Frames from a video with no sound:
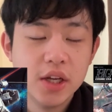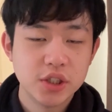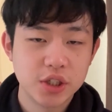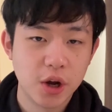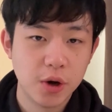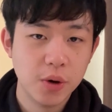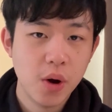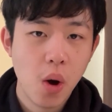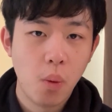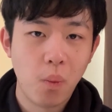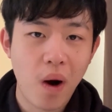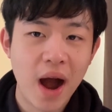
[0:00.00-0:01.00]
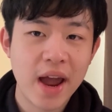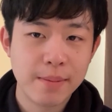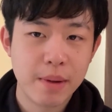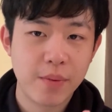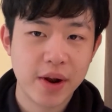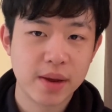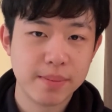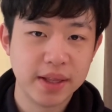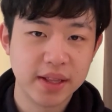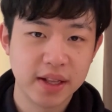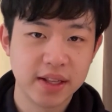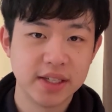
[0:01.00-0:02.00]
So why am I
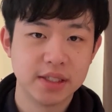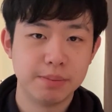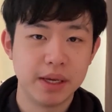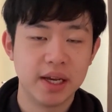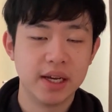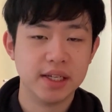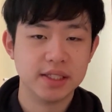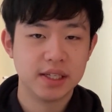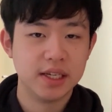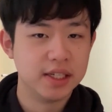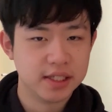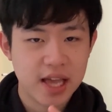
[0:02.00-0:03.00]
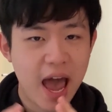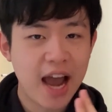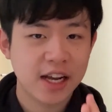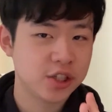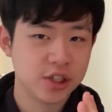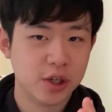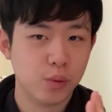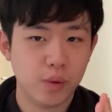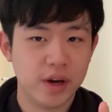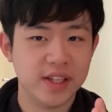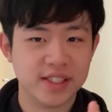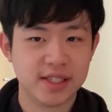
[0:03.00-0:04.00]
recommending this? Because it is actually
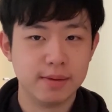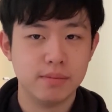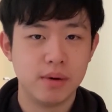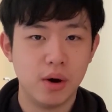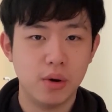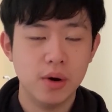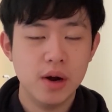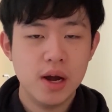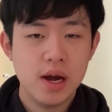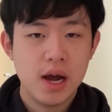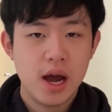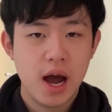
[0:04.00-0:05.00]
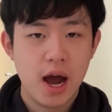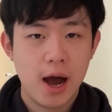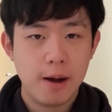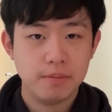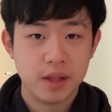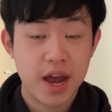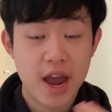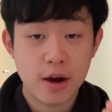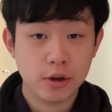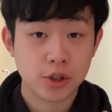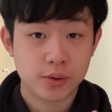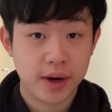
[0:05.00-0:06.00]
really simple um, the
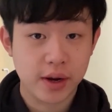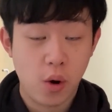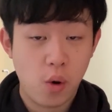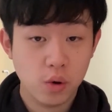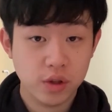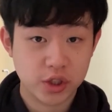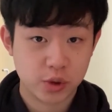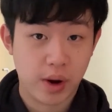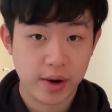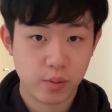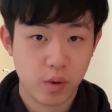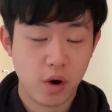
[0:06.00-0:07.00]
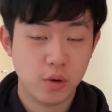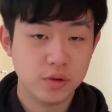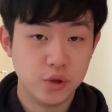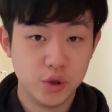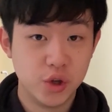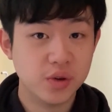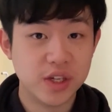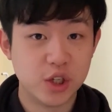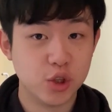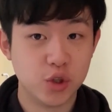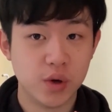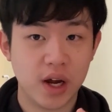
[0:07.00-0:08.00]
Aile strike or the strike Rouge, you don't need
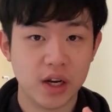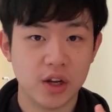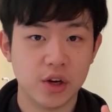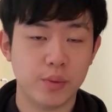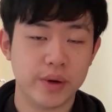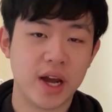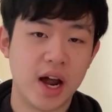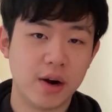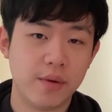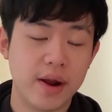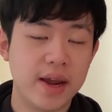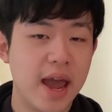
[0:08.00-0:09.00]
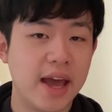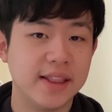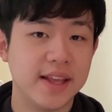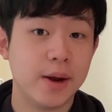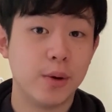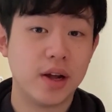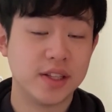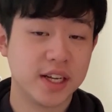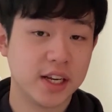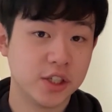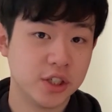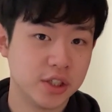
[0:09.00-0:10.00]
to do a lot of recoloring and their
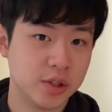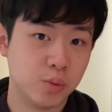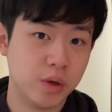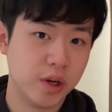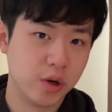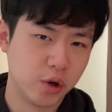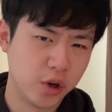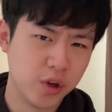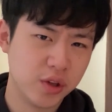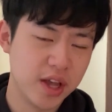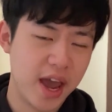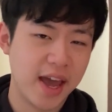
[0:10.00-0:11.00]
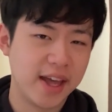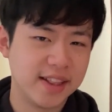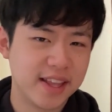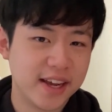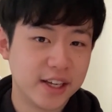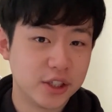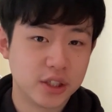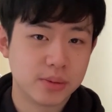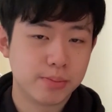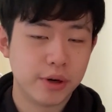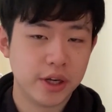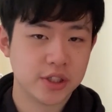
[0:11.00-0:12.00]
articulation is really good and they are
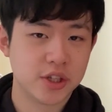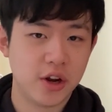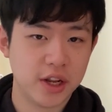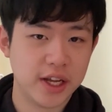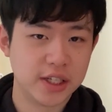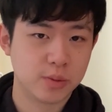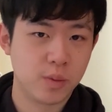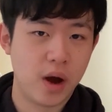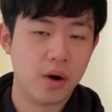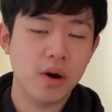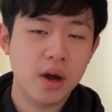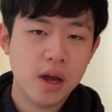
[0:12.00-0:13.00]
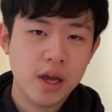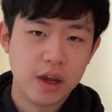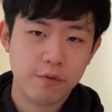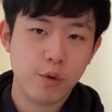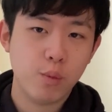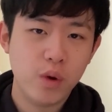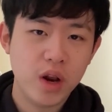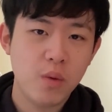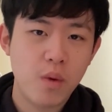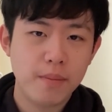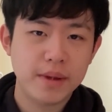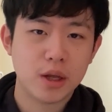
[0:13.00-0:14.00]
just pretty solid as well. If you really
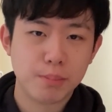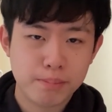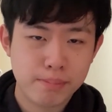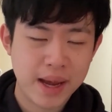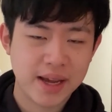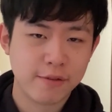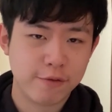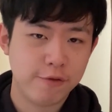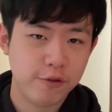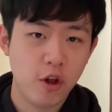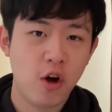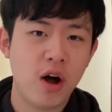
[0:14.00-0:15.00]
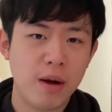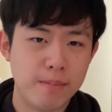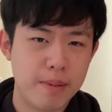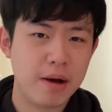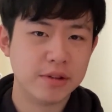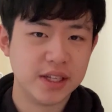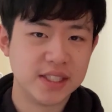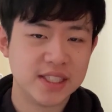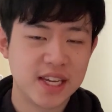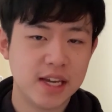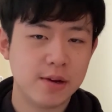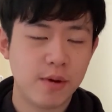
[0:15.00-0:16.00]
want me to pick a flaw about this
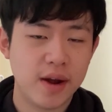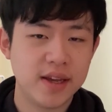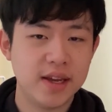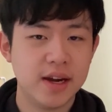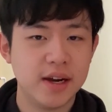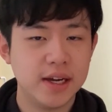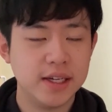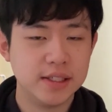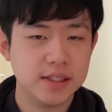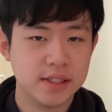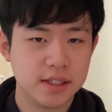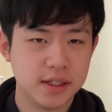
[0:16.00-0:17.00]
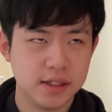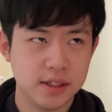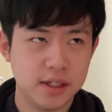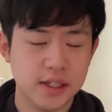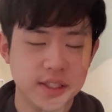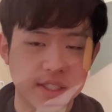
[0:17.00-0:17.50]
kit right here is the